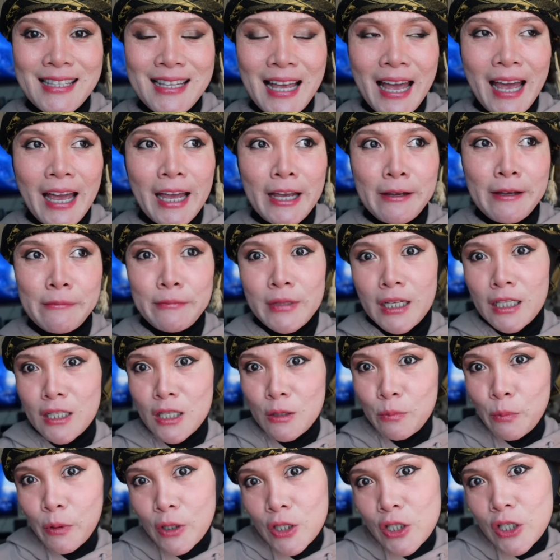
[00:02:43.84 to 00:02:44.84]
I'm not
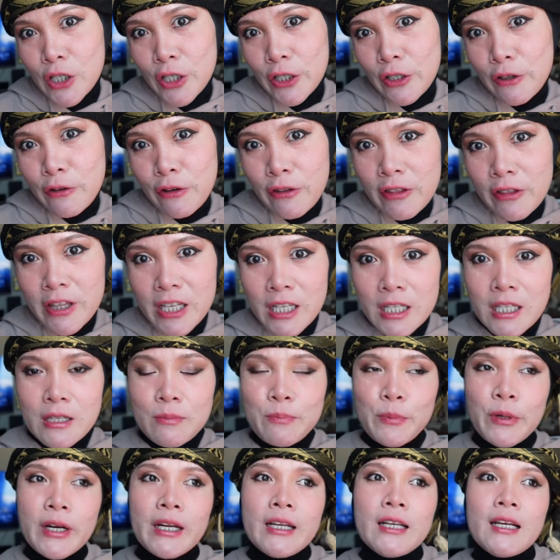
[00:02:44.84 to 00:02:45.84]
sponsored on this
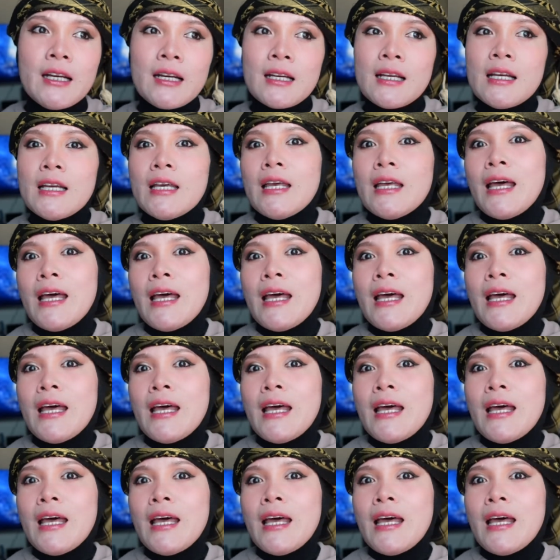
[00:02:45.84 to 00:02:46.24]
product.